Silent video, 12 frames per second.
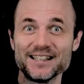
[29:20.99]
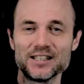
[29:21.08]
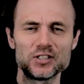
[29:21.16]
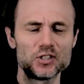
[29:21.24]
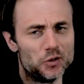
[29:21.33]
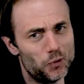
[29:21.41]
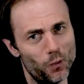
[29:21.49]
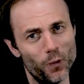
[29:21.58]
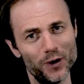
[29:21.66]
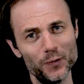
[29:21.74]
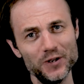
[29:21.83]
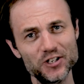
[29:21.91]
So
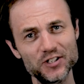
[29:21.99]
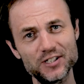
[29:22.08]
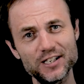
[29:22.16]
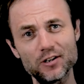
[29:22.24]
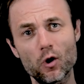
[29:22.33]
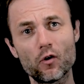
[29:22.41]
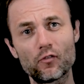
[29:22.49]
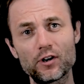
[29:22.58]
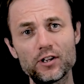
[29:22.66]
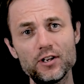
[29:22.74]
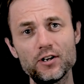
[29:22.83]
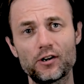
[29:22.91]
what we just did over
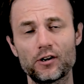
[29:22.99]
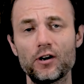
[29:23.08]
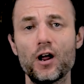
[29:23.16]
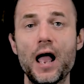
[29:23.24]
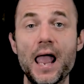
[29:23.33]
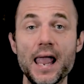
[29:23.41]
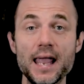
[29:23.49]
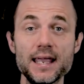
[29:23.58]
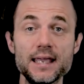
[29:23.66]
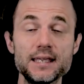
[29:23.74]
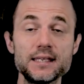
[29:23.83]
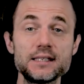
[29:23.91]
here
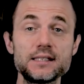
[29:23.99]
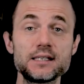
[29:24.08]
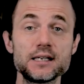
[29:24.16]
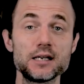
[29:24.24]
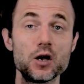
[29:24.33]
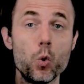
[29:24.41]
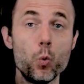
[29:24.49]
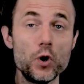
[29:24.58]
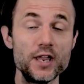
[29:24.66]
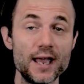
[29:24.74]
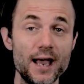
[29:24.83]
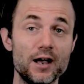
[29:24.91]
is
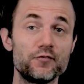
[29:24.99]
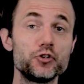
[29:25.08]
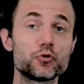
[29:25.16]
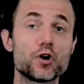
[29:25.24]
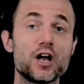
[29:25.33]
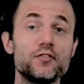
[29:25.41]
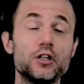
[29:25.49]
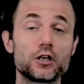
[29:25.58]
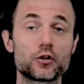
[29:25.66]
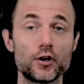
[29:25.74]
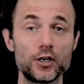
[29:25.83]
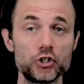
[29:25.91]
we have derived the
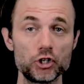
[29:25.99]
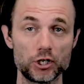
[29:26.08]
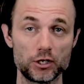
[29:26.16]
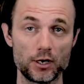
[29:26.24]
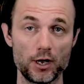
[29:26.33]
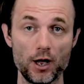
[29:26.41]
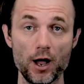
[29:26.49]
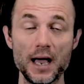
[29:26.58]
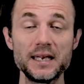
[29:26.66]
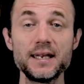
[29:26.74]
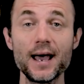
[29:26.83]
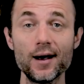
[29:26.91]
Lagrangian.
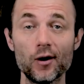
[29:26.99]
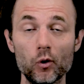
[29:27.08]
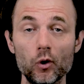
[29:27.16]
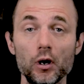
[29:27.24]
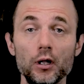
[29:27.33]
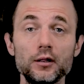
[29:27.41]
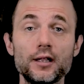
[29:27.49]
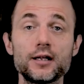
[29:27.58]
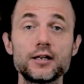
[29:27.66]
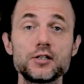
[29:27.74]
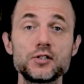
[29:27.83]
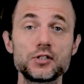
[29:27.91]
Now
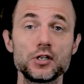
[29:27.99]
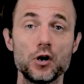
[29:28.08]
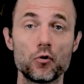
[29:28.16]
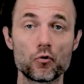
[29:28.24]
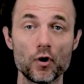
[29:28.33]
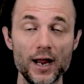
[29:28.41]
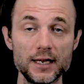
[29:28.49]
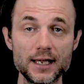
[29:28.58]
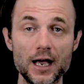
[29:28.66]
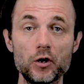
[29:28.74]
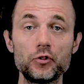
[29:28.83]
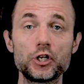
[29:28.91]
let us write
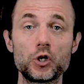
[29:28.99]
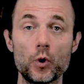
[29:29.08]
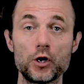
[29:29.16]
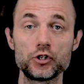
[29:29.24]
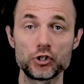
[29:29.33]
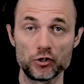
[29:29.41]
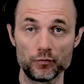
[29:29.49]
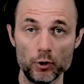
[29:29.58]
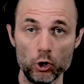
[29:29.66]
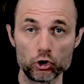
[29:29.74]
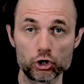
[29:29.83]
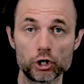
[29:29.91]
down the equations of
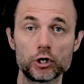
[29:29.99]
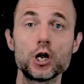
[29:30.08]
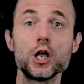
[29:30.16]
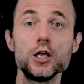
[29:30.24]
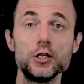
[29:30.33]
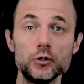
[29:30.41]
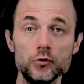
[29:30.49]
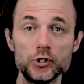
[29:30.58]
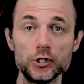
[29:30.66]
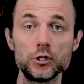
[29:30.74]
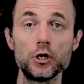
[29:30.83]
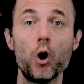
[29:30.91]
motion
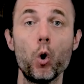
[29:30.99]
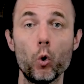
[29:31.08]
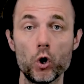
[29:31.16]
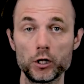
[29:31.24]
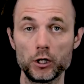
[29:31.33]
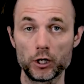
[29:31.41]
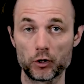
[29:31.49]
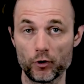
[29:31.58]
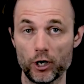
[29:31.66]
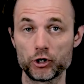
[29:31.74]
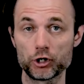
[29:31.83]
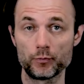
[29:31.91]
using
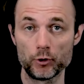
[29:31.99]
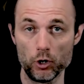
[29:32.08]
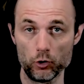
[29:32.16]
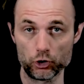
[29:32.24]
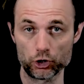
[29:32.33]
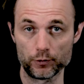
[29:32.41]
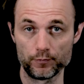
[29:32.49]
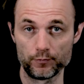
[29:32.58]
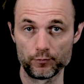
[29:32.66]
Euler-Lagrange approach.